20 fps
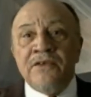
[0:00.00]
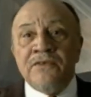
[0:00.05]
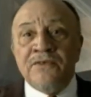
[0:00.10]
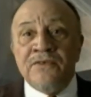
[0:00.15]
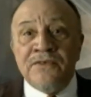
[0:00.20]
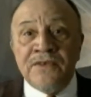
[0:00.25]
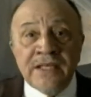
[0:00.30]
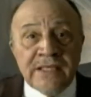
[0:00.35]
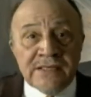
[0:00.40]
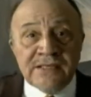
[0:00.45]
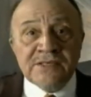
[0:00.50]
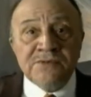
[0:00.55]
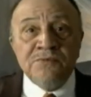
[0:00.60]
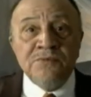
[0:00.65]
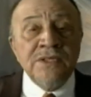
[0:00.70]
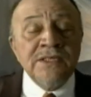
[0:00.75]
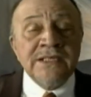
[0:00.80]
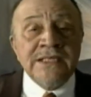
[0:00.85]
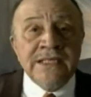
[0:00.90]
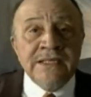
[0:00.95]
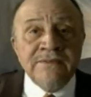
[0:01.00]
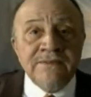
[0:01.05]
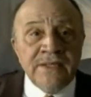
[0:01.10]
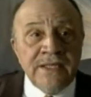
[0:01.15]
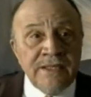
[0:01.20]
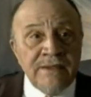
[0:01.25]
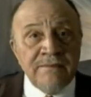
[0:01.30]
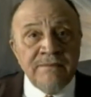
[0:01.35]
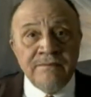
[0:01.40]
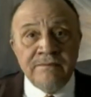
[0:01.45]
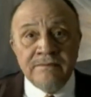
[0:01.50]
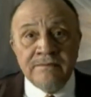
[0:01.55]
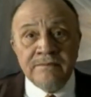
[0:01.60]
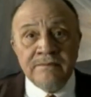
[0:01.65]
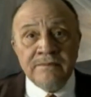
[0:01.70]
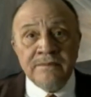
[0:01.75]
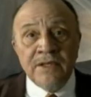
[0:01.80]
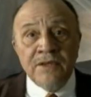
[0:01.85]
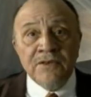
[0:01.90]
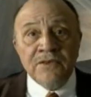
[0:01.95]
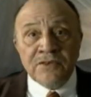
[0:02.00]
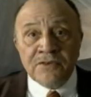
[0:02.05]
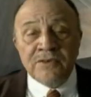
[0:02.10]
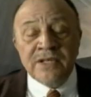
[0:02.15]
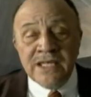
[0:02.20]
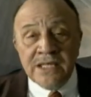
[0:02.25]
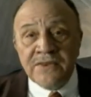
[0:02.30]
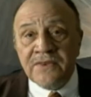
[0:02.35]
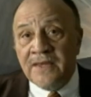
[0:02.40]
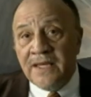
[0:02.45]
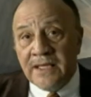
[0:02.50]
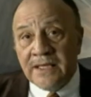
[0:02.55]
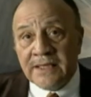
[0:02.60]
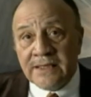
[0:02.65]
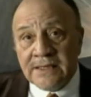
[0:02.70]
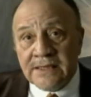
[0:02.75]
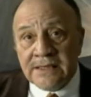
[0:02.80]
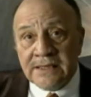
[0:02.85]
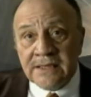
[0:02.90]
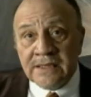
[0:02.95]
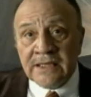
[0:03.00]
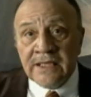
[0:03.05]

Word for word: This will give him three things.